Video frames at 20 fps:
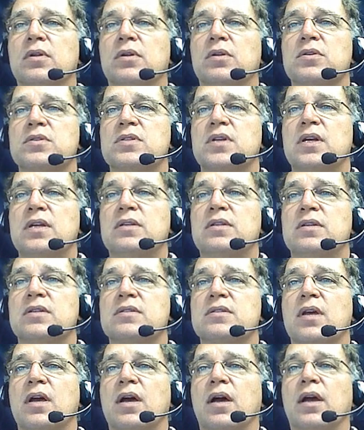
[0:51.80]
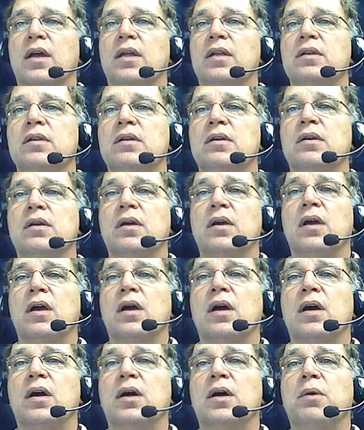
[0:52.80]
It'll say Design,
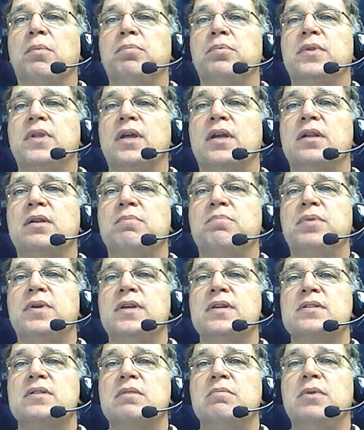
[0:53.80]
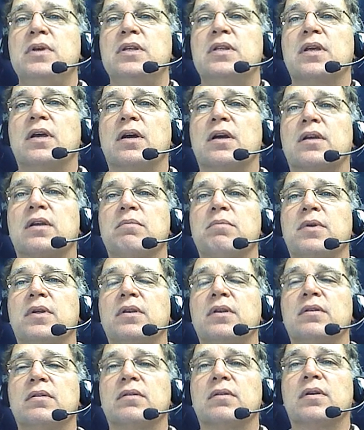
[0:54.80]
Update PCB
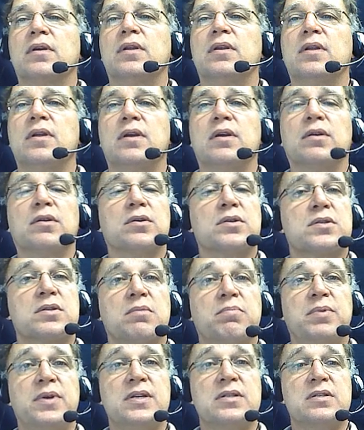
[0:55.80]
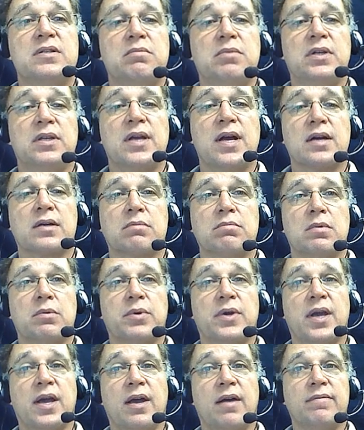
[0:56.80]
Document, and here's the PCB document
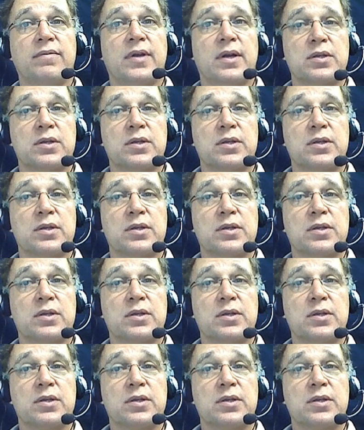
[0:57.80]
we have.